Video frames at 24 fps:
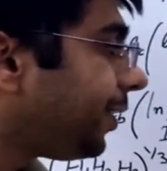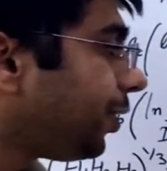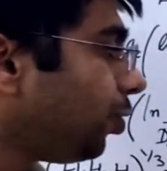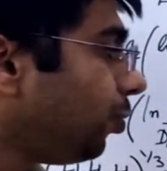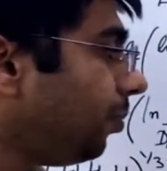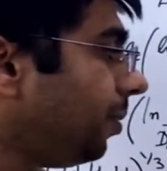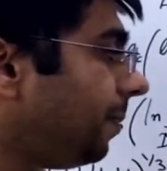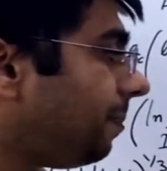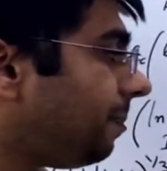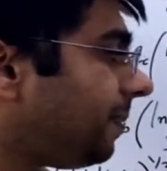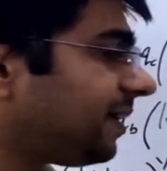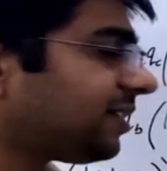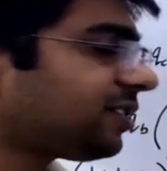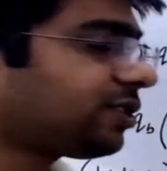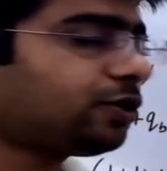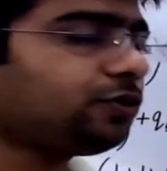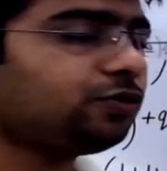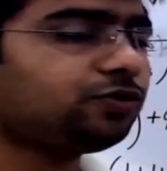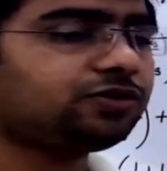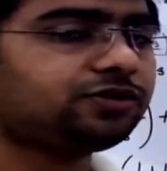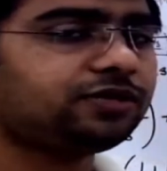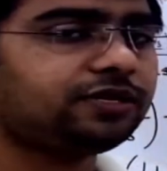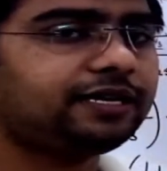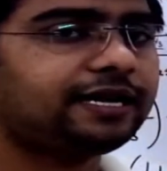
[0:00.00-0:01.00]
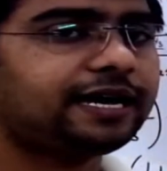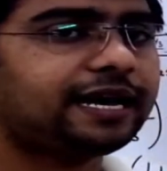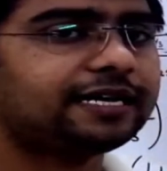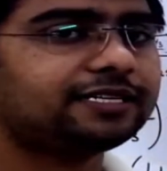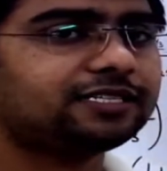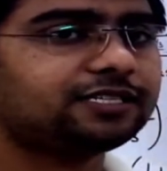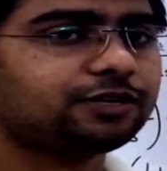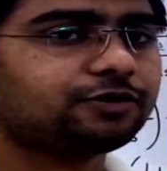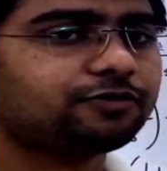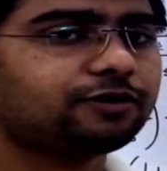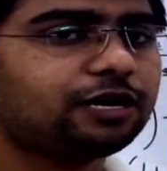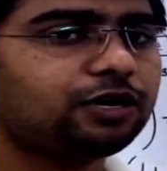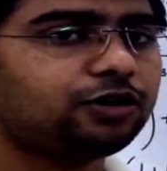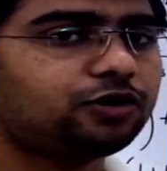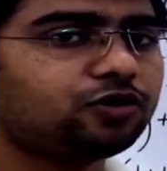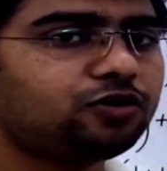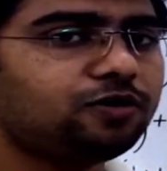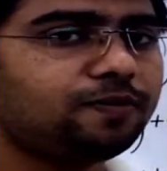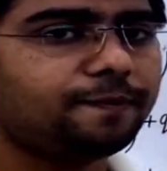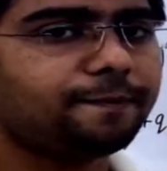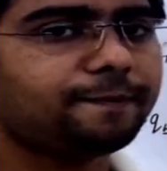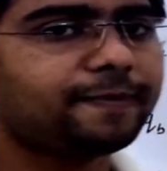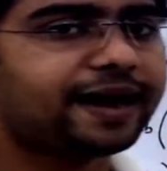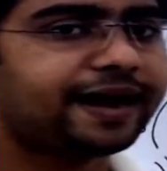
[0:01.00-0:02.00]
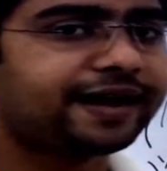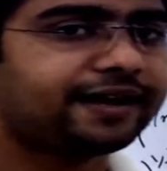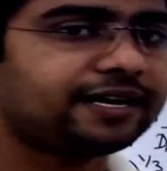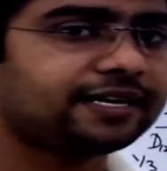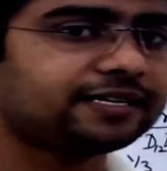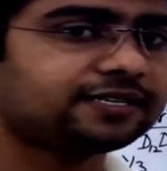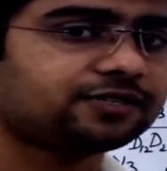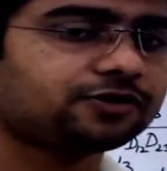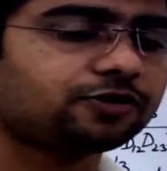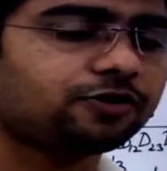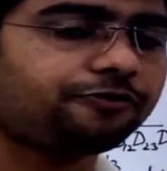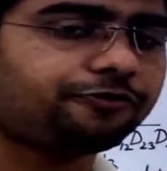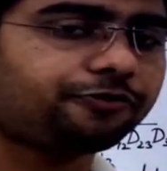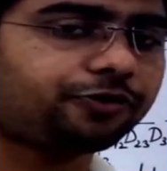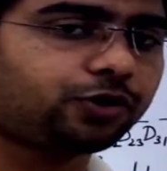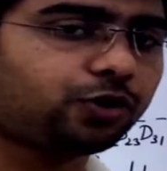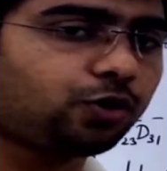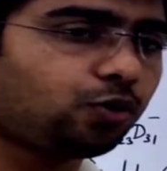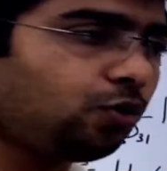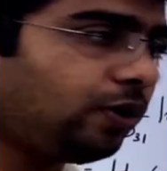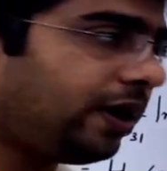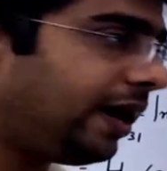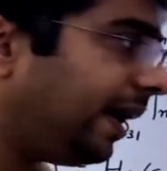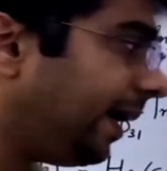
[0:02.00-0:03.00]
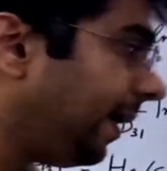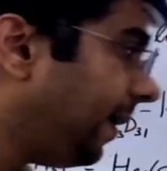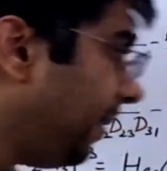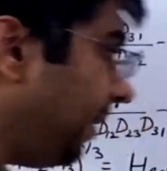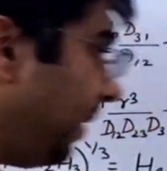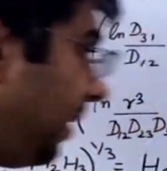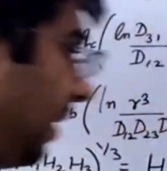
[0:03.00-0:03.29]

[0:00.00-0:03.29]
QB plus QC as equal to minus of QA,